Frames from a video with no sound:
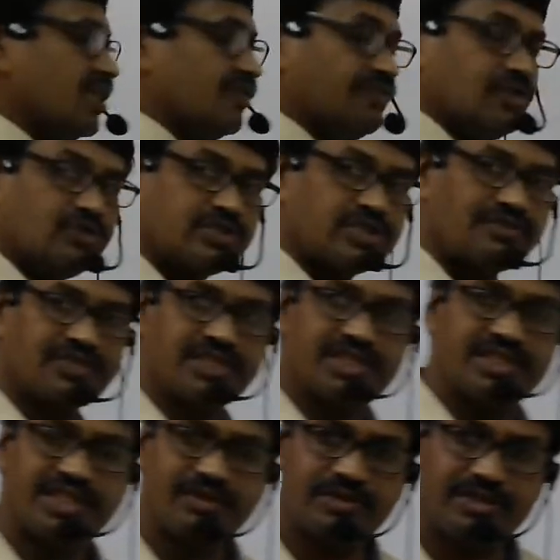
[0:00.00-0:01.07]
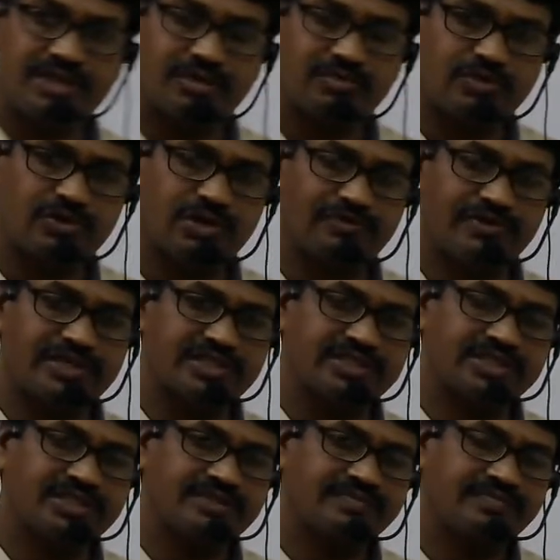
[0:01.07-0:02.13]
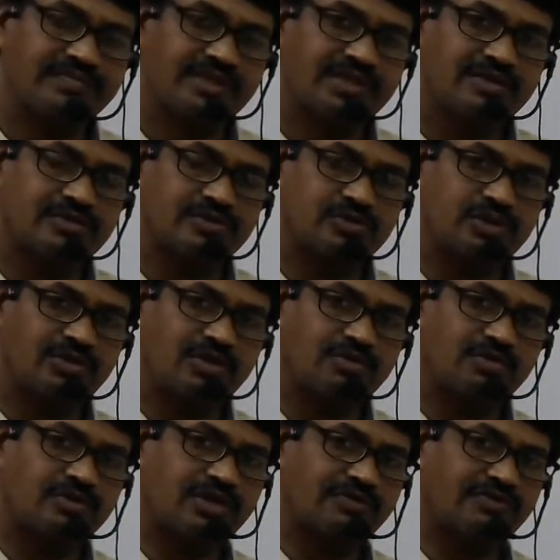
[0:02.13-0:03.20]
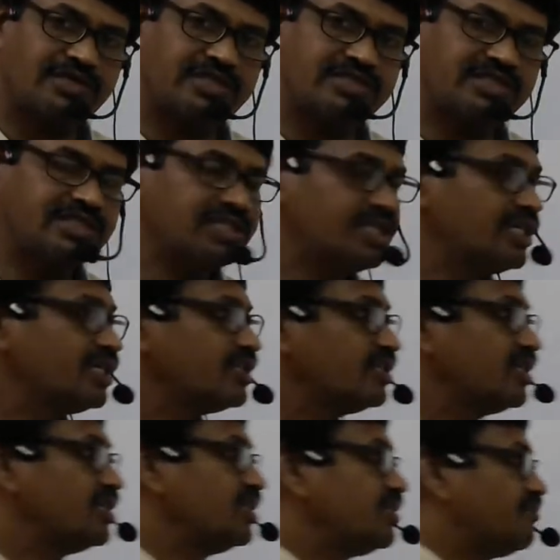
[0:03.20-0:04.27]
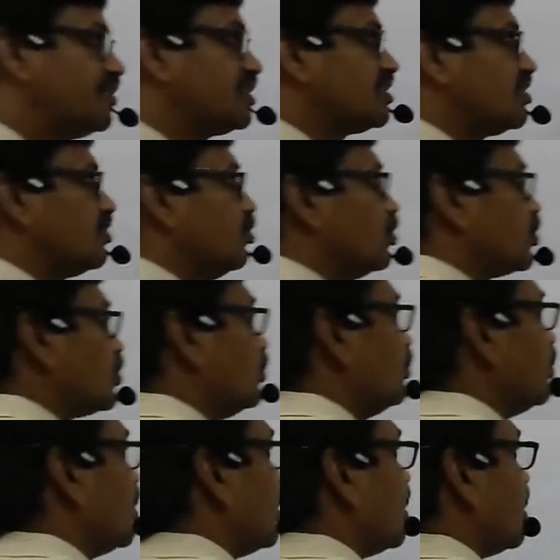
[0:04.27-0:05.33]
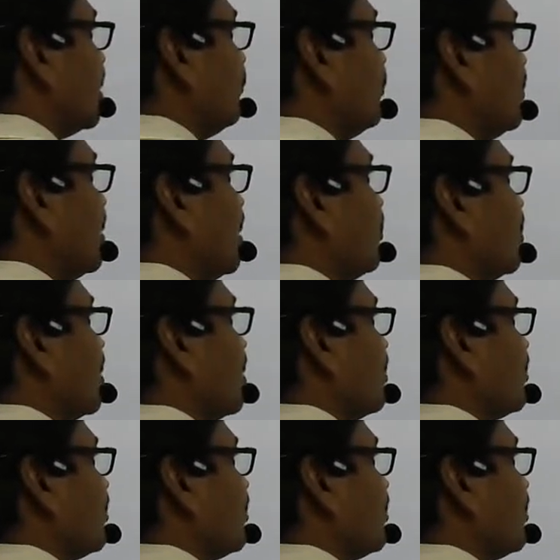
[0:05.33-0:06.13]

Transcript: If you give sufficient amount of energy, suitable amount of energy, then it first goes to infinity level.